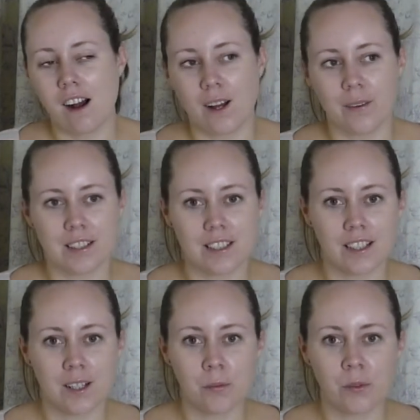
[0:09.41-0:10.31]
I went to
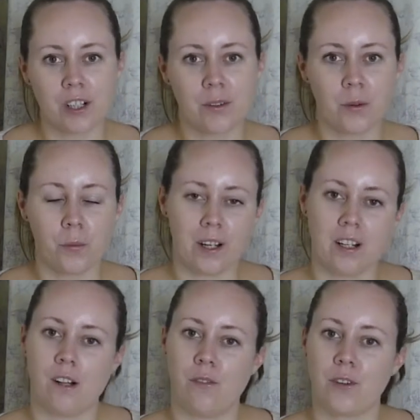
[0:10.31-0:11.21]
Limerick with
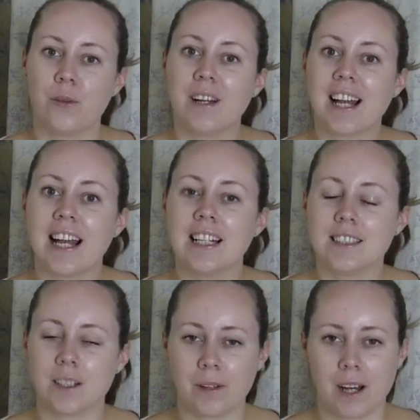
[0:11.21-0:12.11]
Will for the weekend
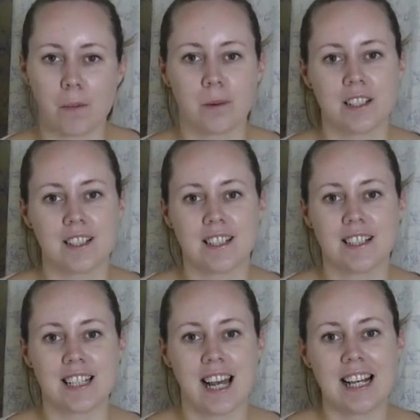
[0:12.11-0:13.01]
and we happened to
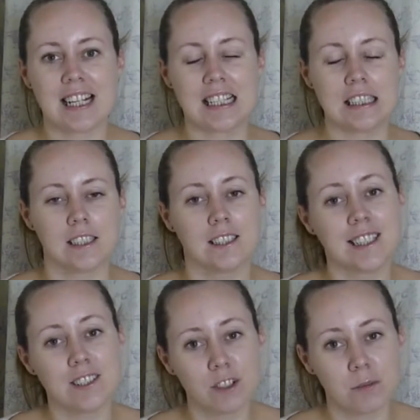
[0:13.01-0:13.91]
take a little
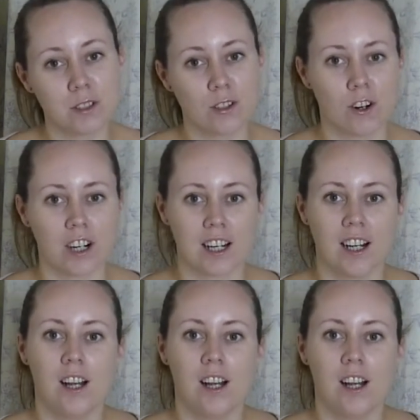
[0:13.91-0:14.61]
day trip to Cork